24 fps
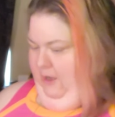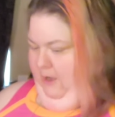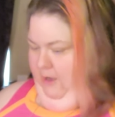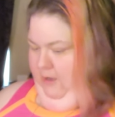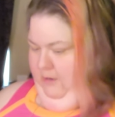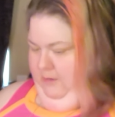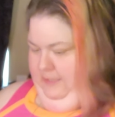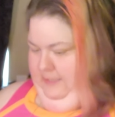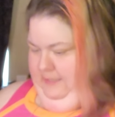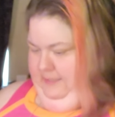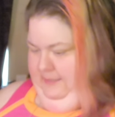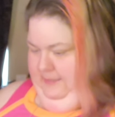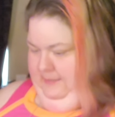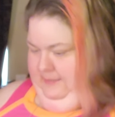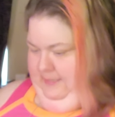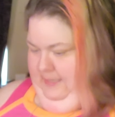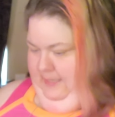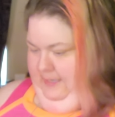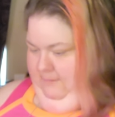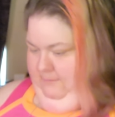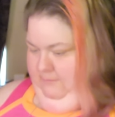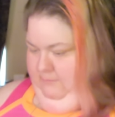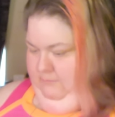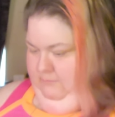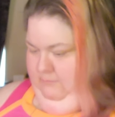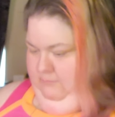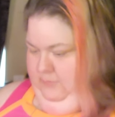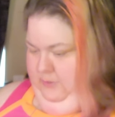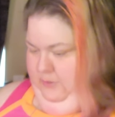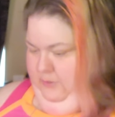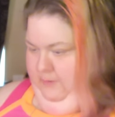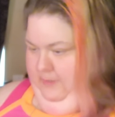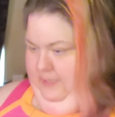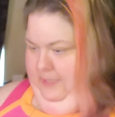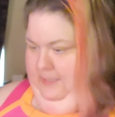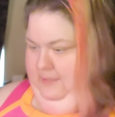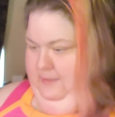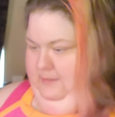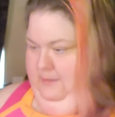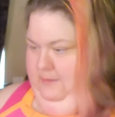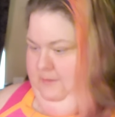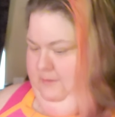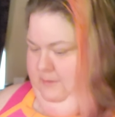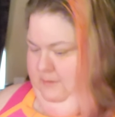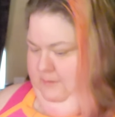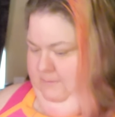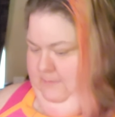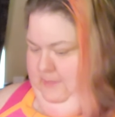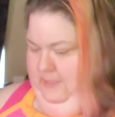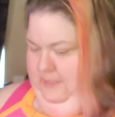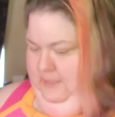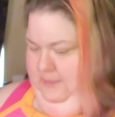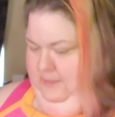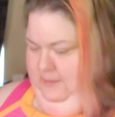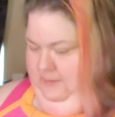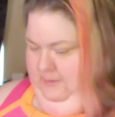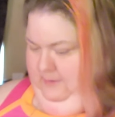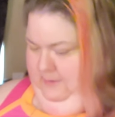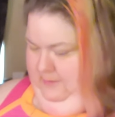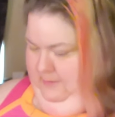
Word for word: all get the same toys or something.